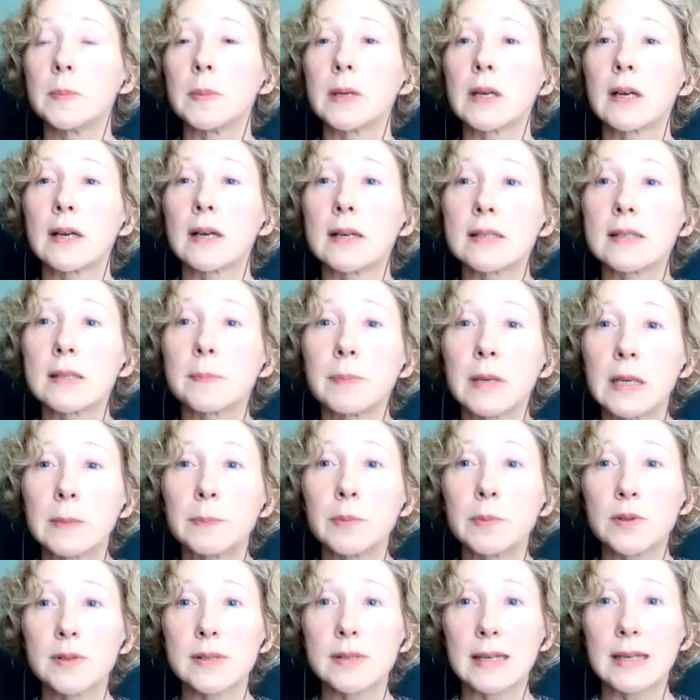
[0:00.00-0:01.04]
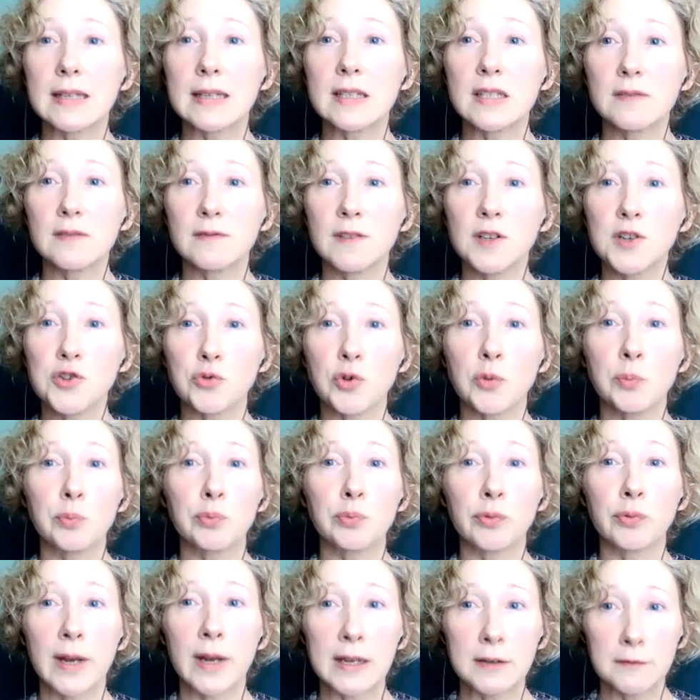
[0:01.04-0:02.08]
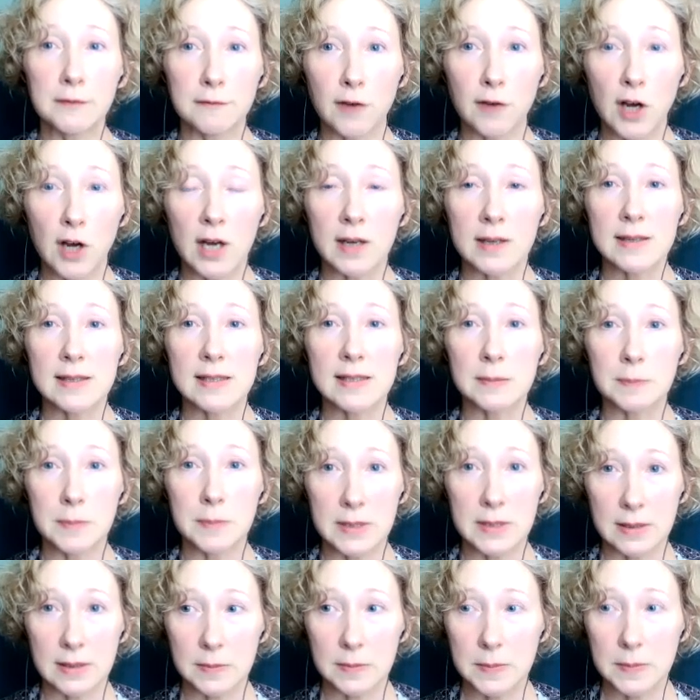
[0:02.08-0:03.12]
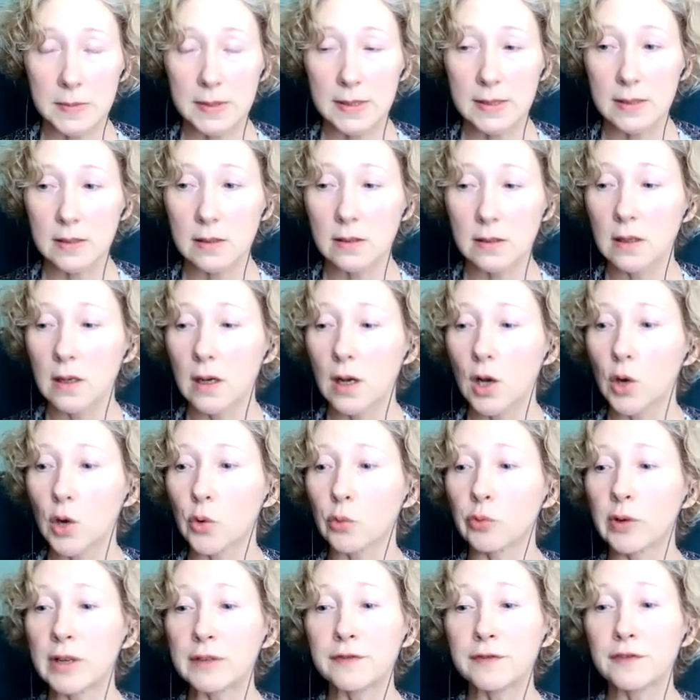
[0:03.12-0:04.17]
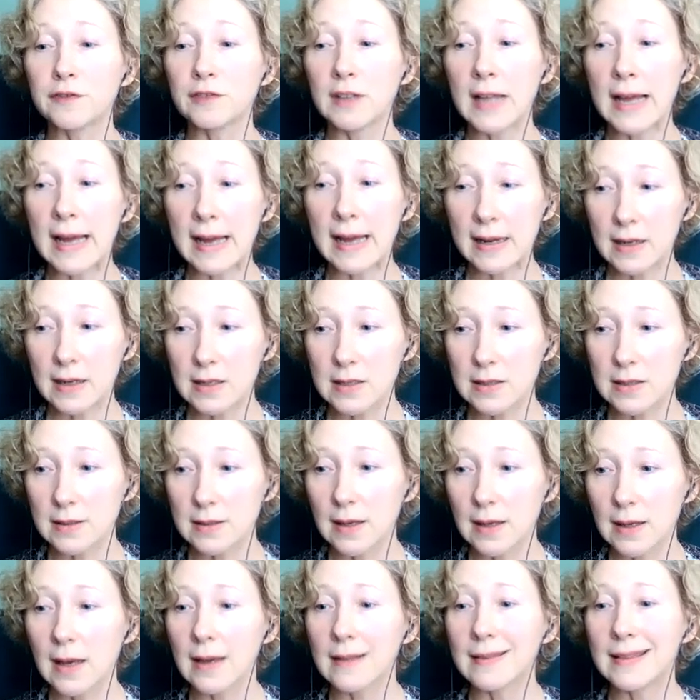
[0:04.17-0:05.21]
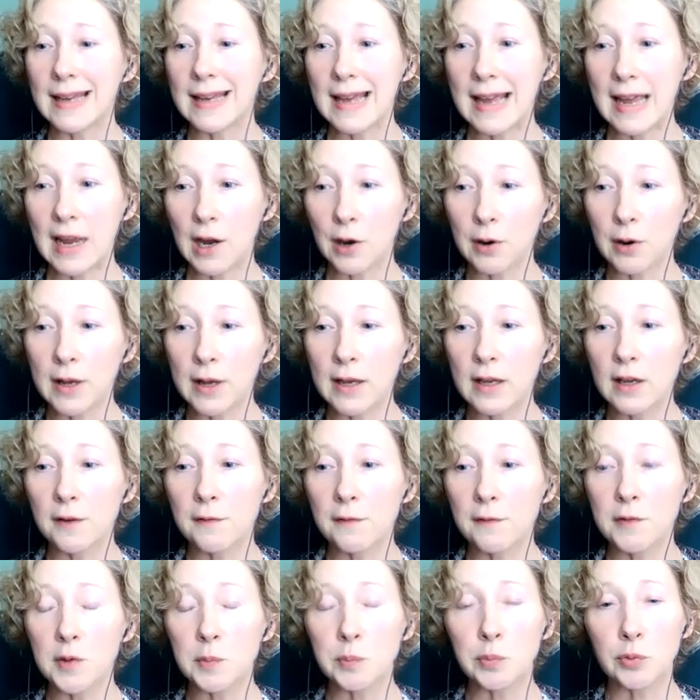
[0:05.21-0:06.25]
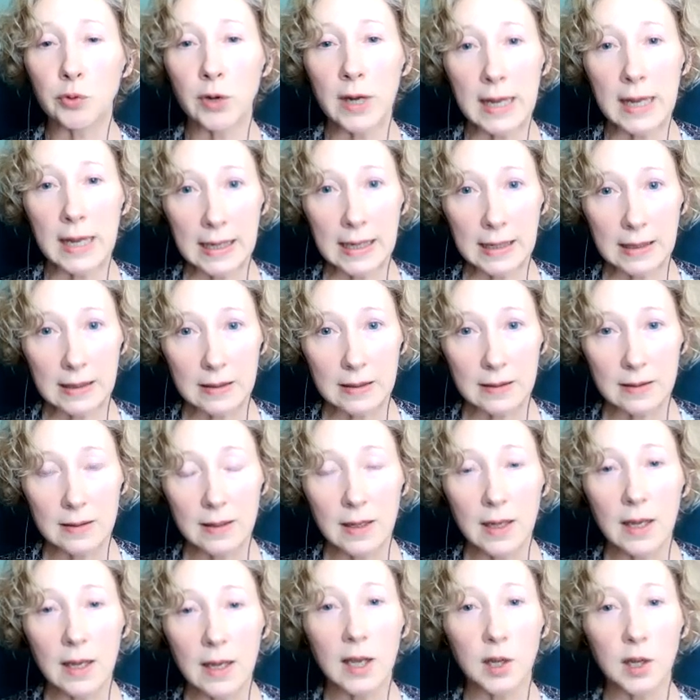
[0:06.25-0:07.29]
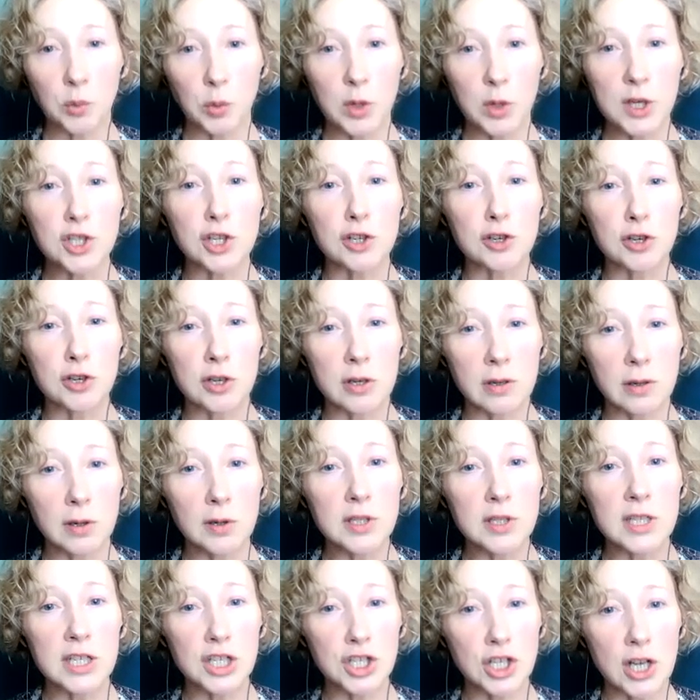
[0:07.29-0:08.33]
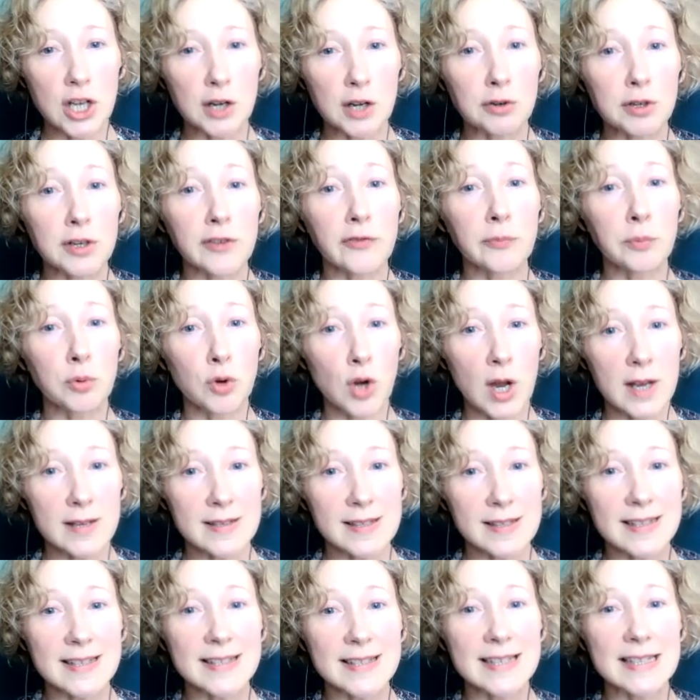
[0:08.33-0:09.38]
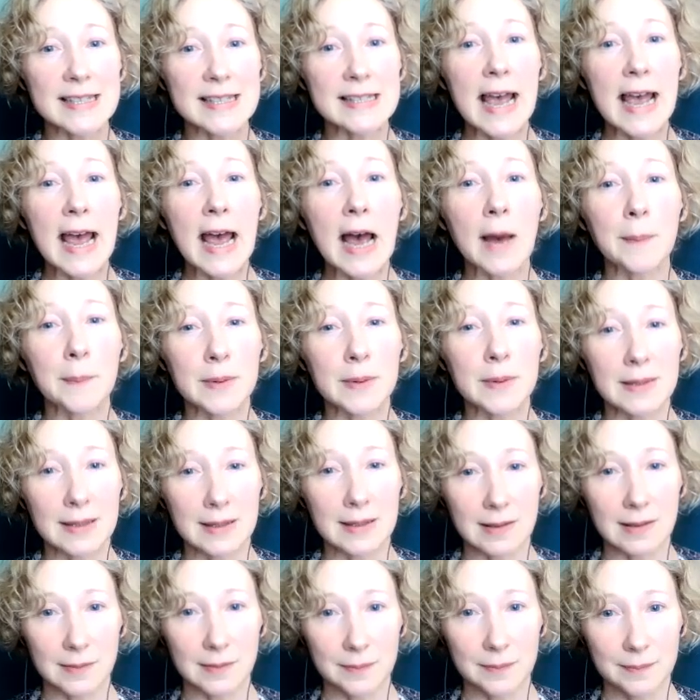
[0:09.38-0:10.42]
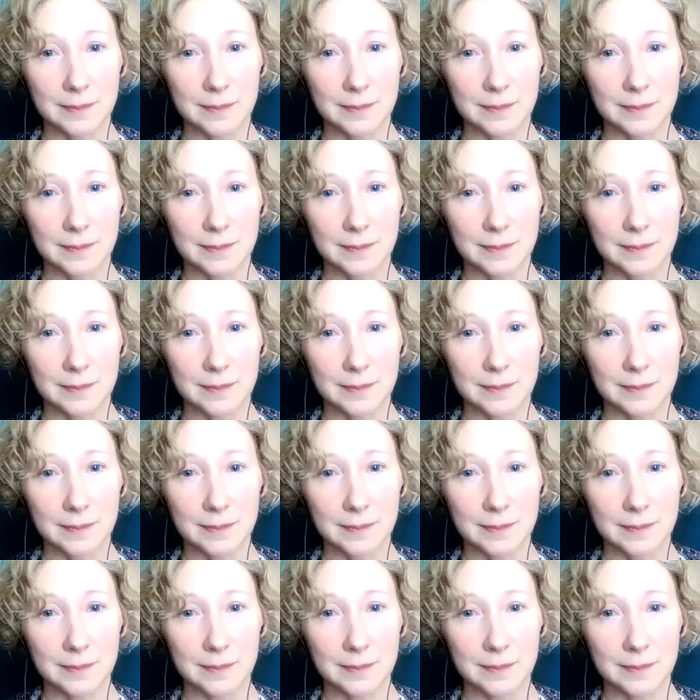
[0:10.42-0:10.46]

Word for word: because people's individual brain fog symptoms reflect the area of the brain in which a neurodegenerative process is happening.